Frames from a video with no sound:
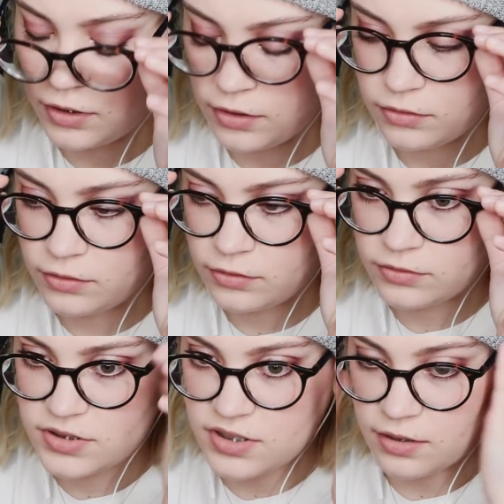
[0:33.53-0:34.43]
Oh no,
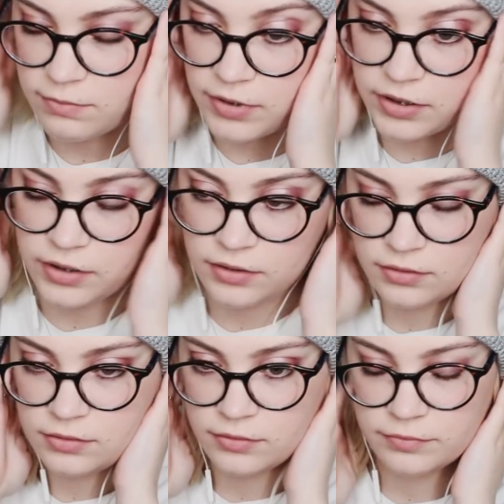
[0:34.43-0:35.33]
it's not Bonnie.
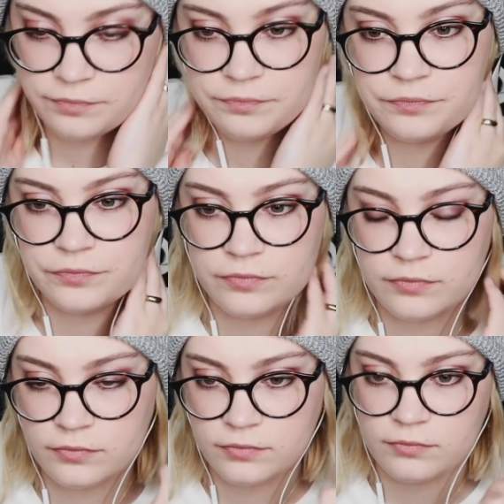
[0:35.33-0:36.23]

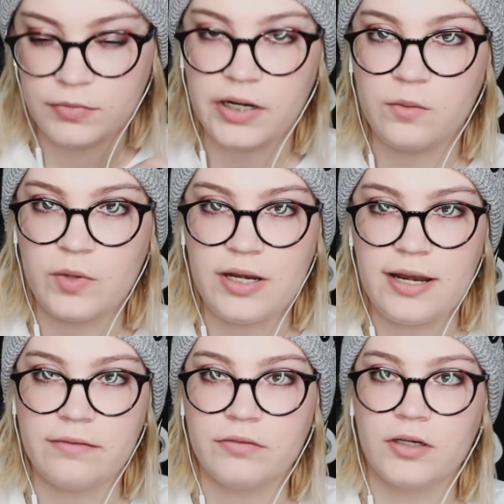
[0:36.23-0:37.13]
Bonnie would
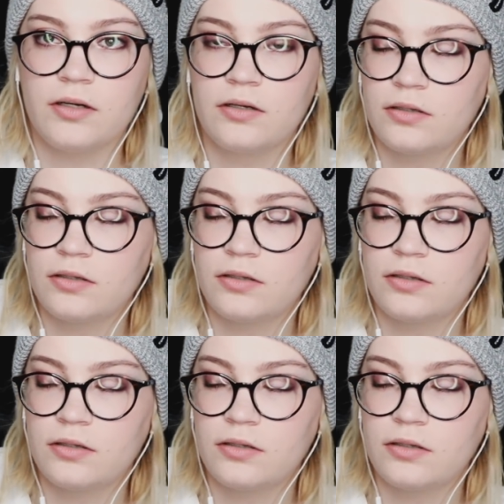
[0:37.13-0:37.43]
never.